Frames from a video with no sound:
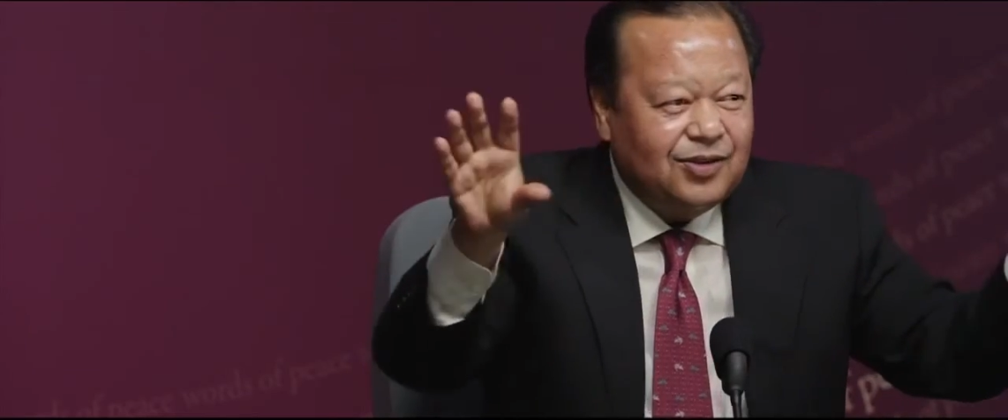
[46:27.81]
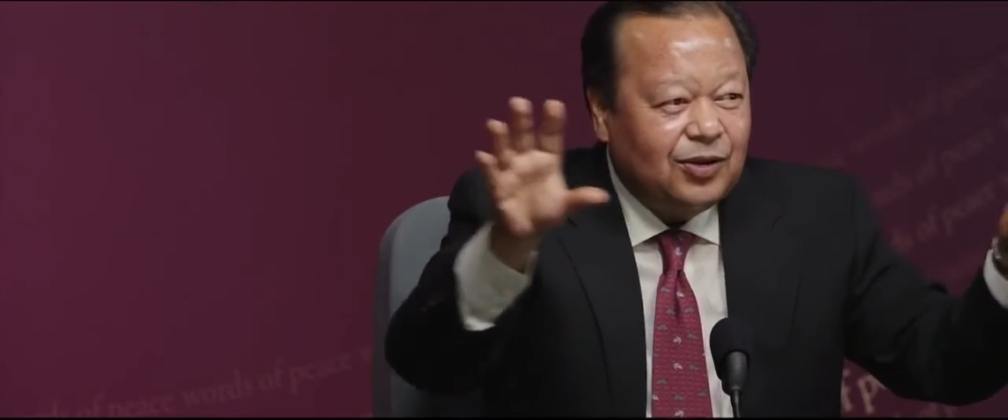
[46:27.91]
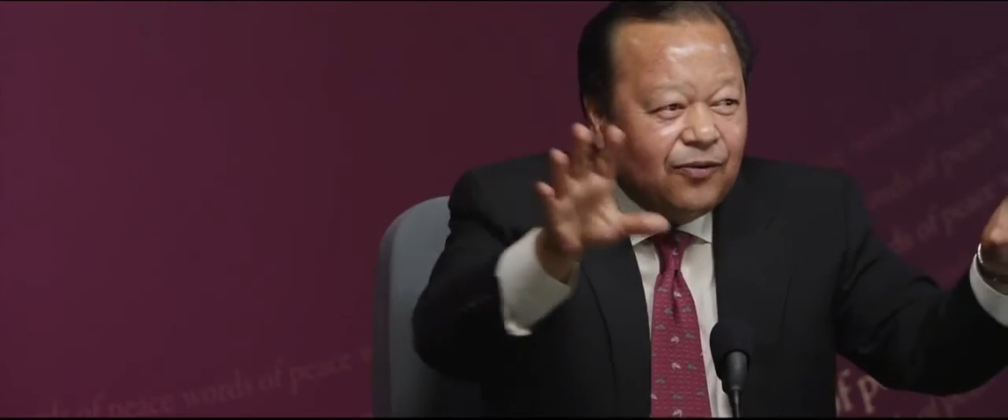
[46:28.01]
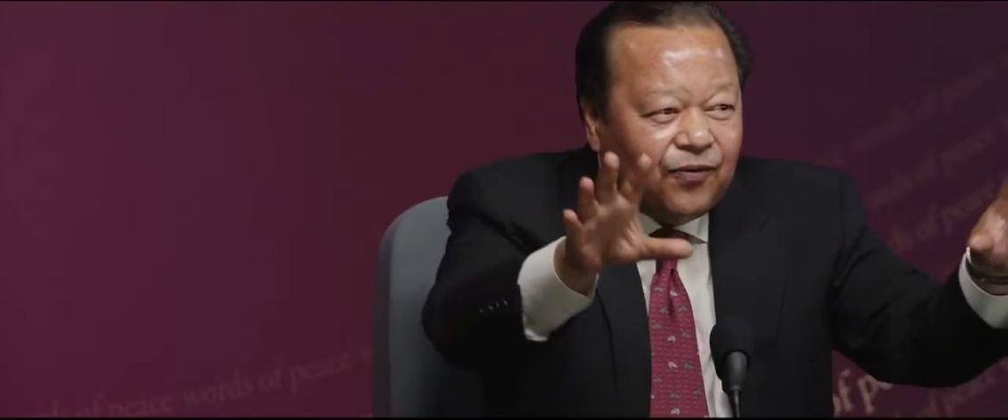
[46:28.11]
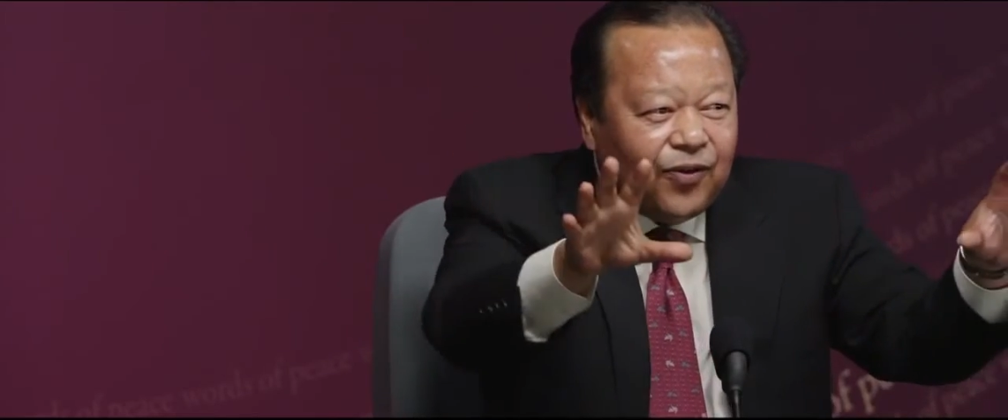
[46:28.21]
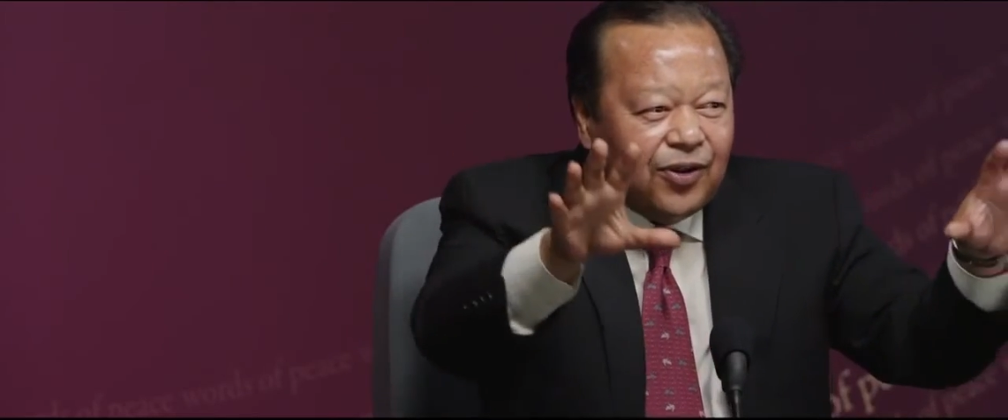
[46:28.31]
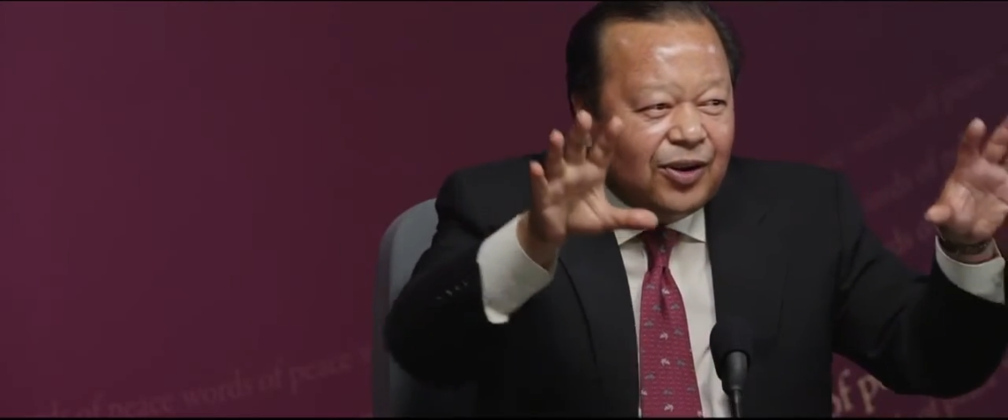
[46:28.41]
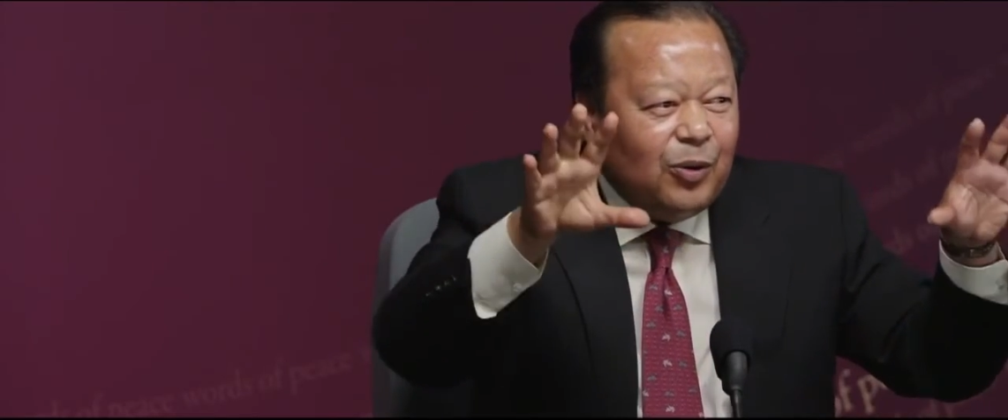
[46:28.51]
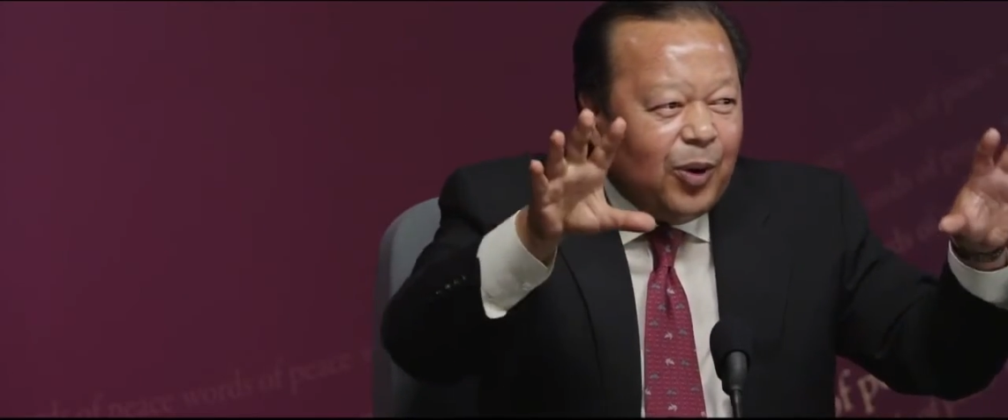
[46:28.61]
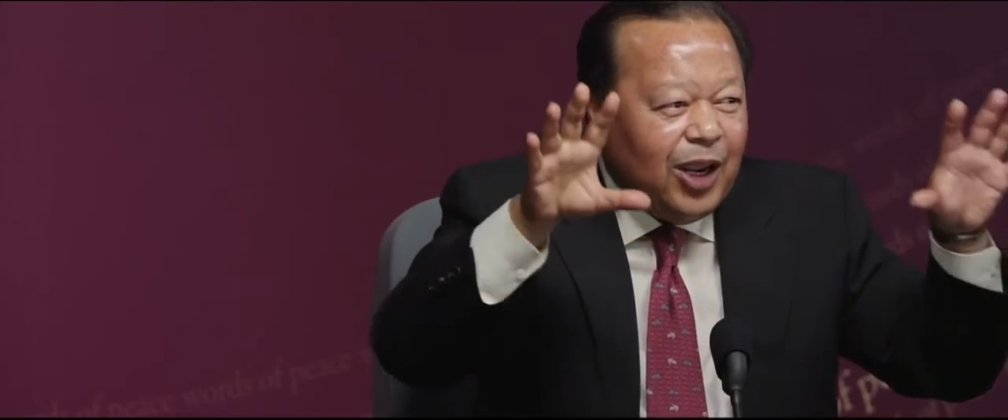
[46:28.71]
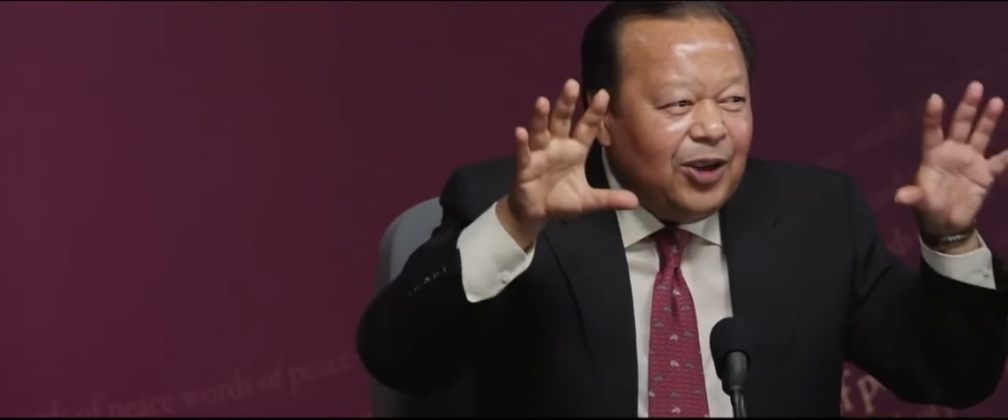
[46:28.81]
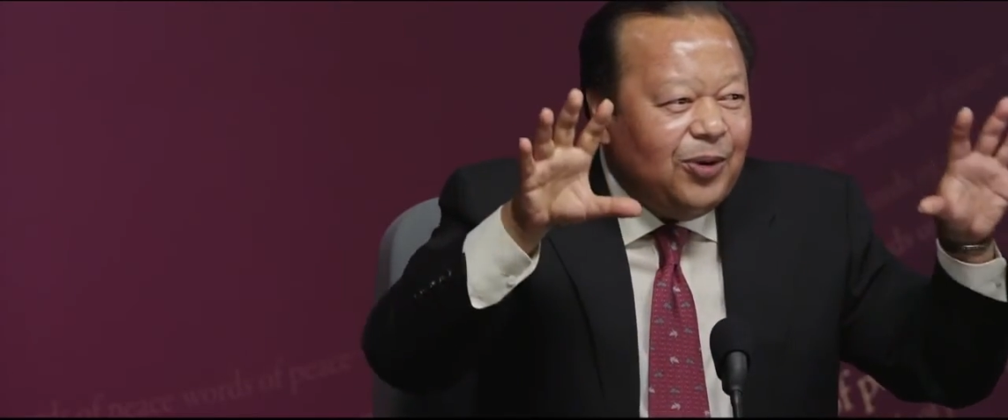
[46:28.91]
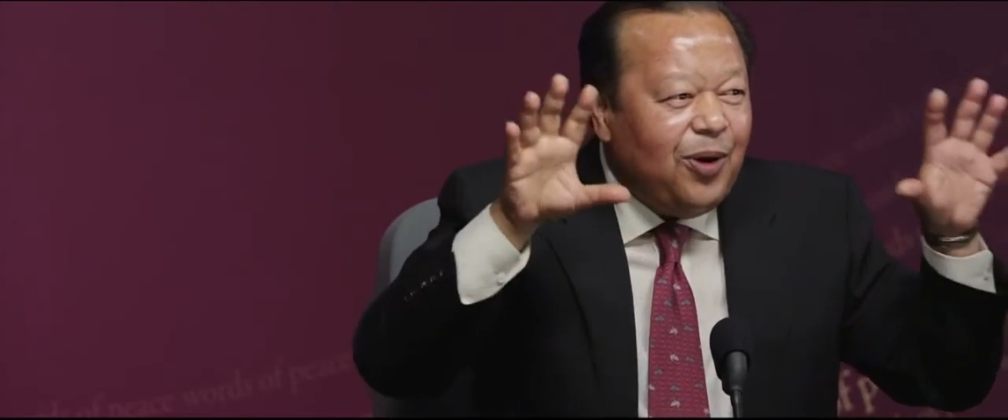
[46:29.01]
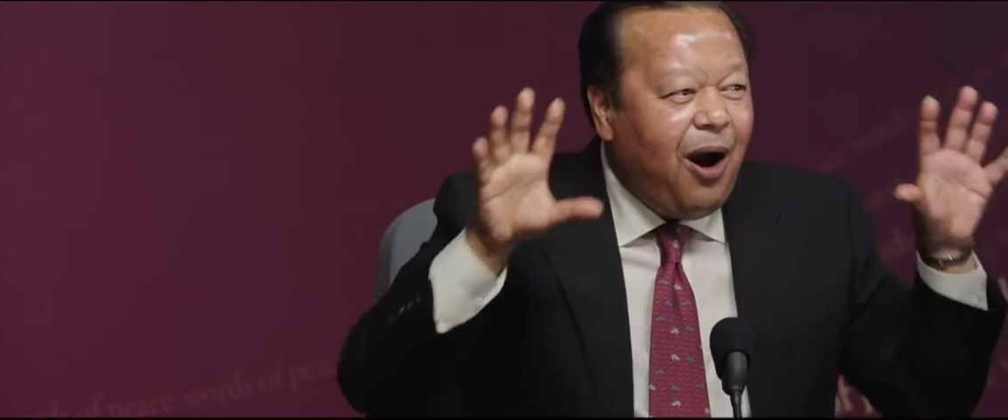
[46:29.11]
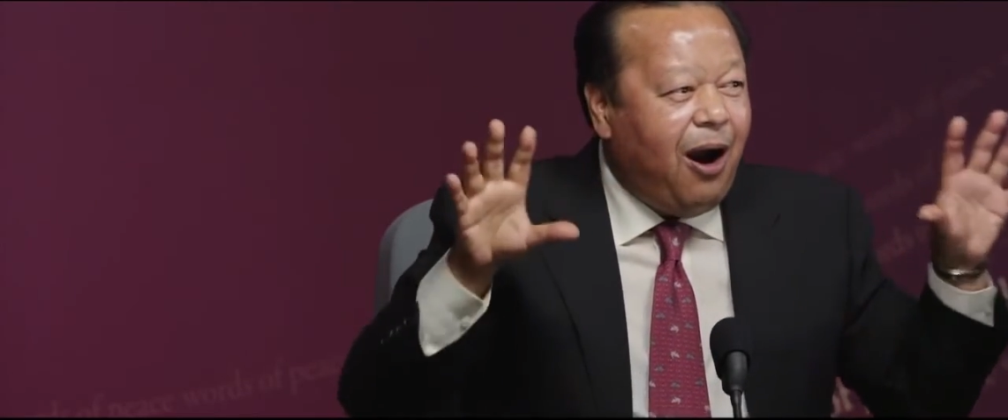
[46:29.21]
So the further away
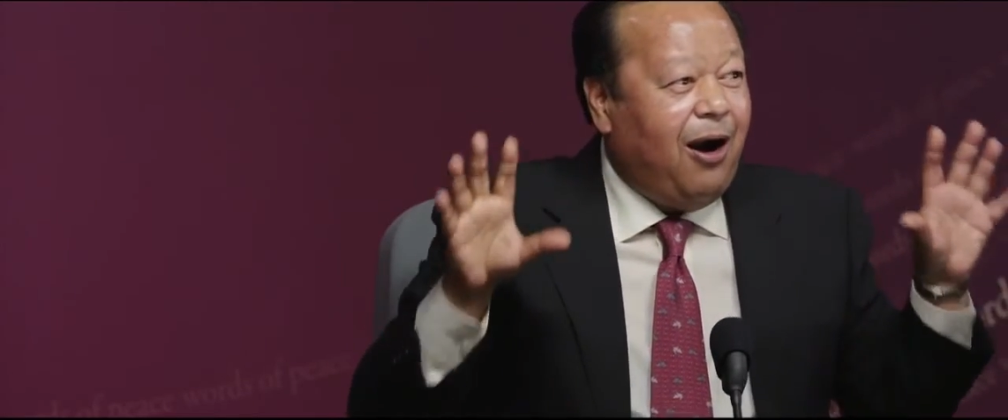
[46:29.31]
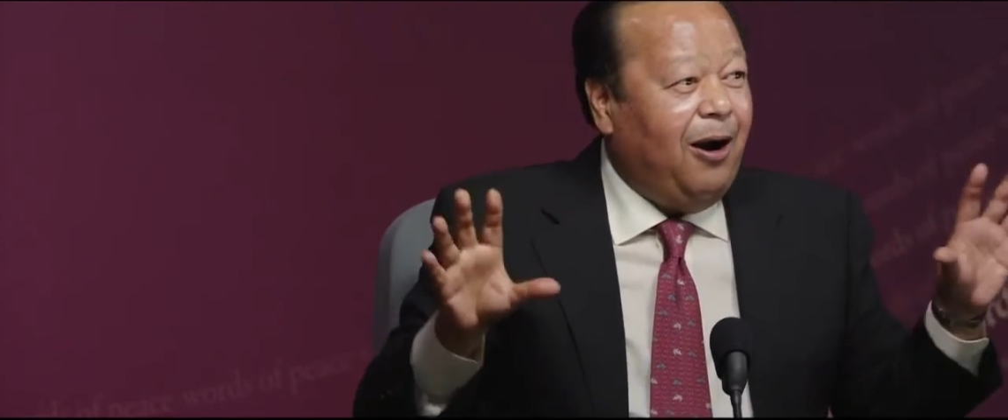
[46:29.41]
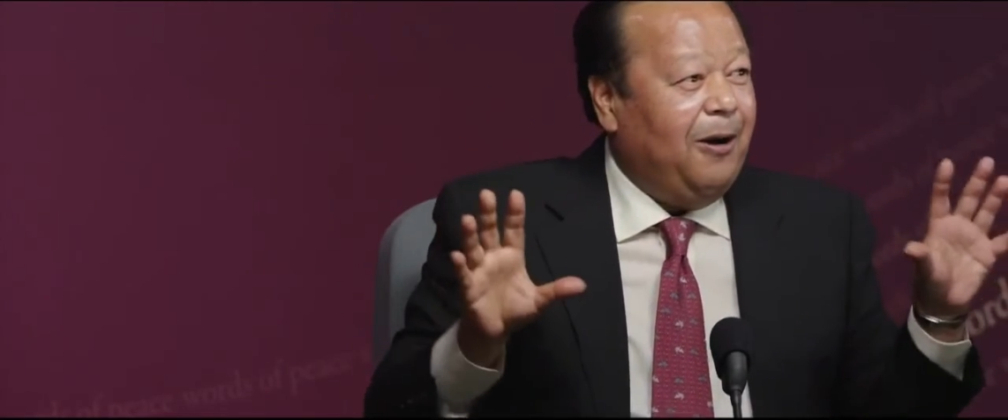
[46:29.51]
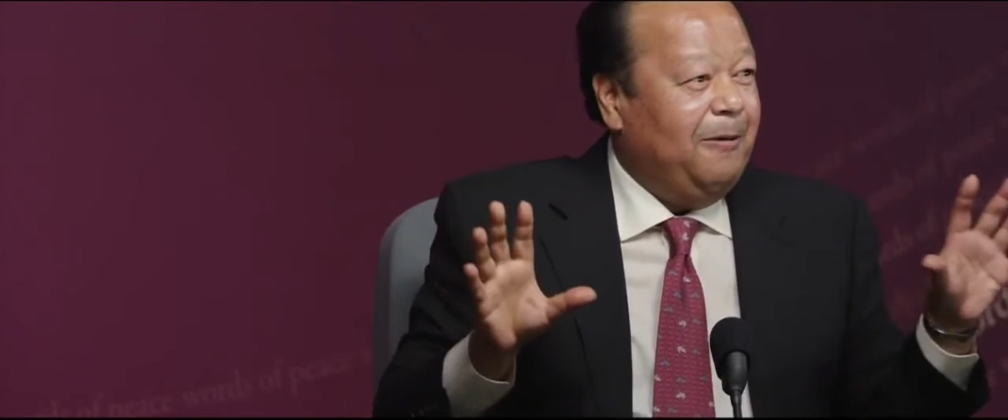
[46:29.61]
you are,